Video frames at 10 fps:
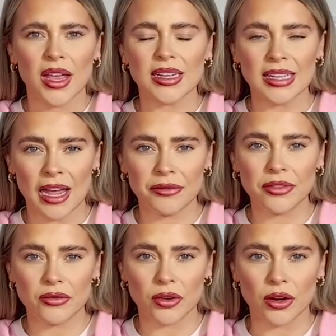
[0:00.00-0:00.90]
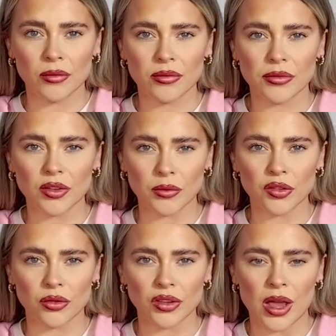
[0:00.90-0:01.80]
Left the room. So I'm
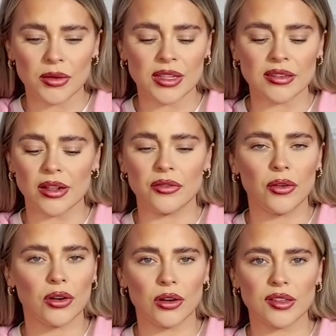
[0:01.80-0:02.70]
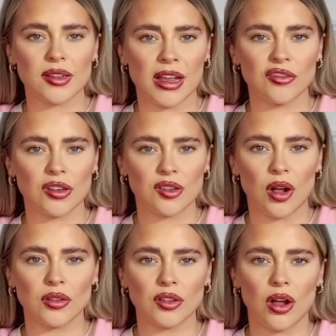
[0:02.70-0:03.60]
stood there with these little fucking surgery
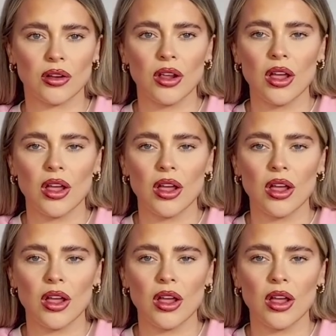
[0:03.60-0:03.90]
stockings on,